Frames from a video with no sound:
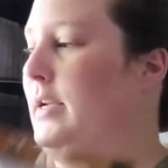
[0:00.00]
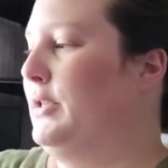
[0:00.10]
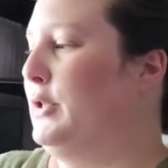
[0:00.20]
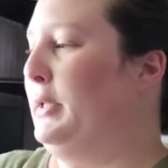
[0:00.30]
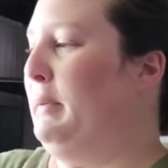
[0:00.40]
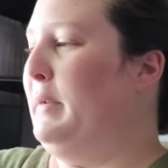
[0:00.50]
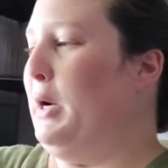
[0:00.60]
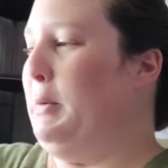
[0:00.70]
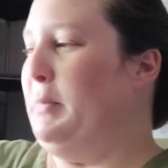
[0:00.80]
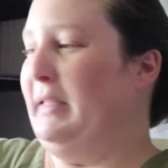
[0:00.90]
So let me
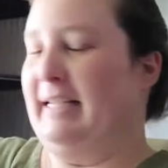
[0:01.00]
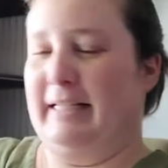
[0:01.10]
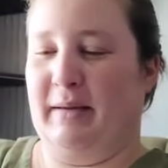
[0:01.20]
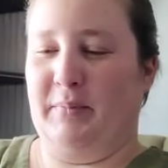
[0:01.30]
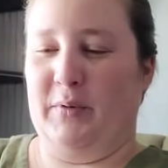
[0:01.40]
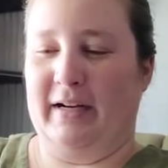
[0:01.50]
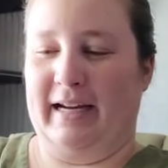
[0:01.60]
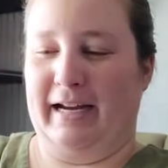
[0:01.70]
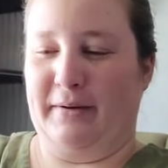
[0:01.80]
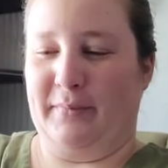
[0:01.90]
open these up on
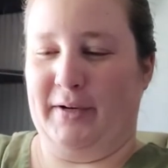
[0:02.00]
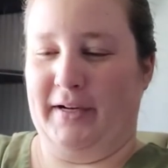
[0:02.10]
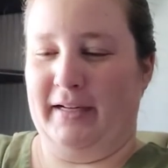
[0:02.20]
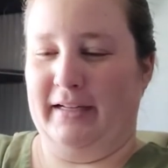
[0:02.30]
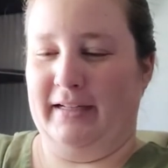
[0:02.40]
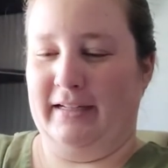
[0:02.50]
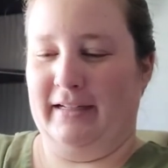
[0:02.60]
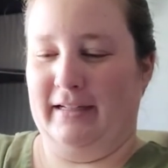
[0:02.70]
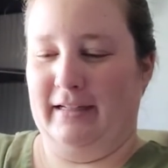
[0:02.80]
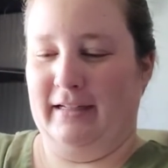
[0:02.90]
camera
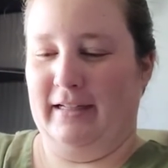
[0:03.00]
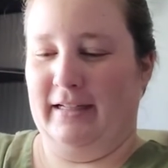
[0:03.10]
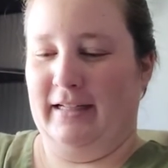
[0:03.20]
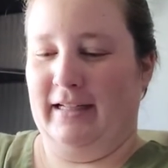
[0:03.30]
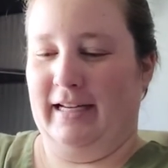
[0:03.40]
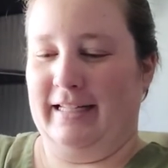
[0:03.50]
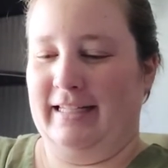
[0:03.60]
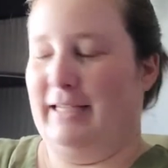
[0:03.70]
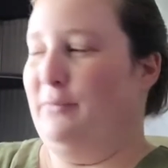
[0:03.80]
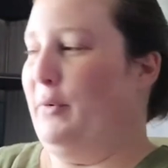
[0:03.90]
and
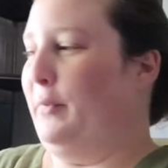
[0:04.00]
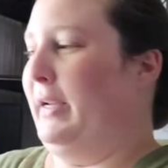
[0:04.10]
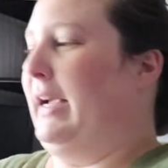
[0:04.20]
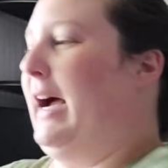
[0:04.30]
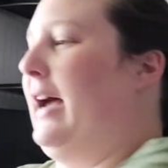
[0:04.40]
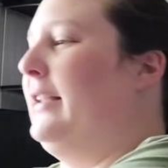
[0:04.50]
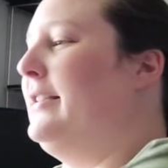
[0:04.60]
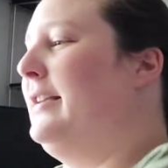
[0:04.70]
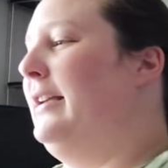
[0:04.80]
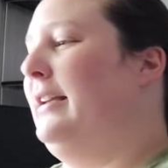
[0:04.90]
see what we
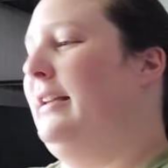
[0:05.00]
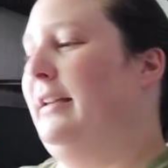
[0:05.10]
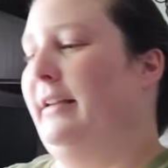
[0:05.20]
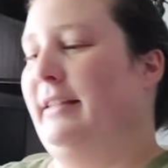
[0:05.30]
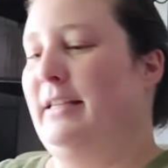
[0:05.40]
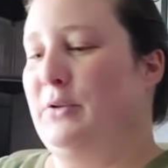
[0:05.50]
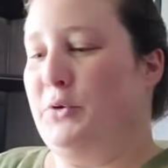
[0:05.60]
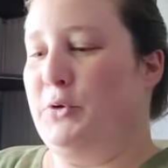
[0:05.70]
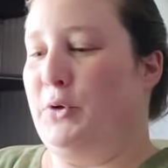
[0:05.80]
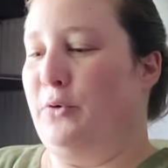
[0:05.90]
got. These
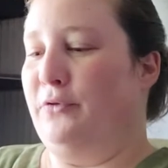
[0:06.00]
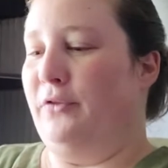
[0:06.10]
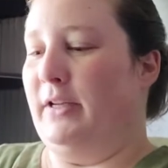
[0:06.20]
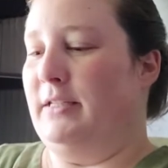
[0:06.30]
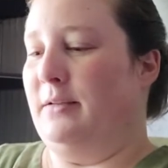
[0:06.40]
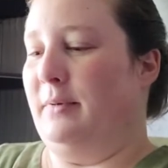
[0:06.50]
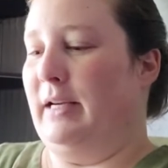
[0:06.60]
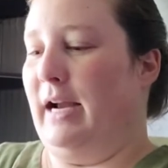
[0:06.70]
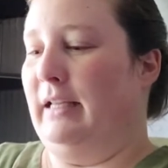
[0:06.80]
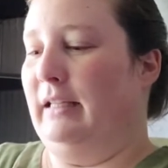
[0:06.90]
are so fun to
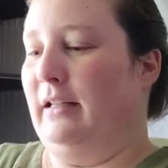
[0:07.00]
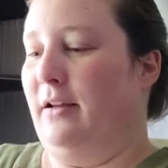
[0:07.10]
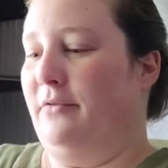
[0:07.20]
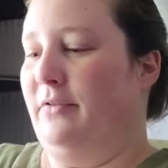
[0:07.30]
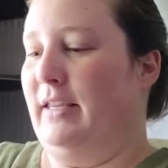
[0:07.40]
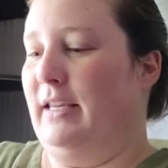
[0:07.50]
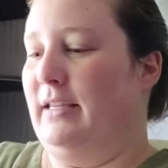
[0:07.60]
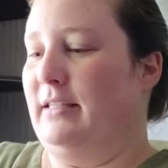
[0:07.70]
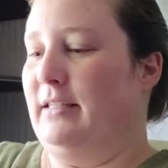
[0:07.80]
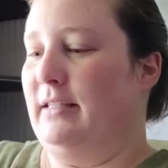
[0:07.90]
me. I love
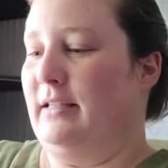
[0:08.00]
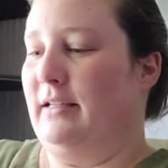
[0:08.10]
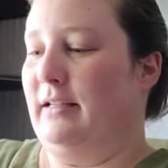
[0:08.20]
these.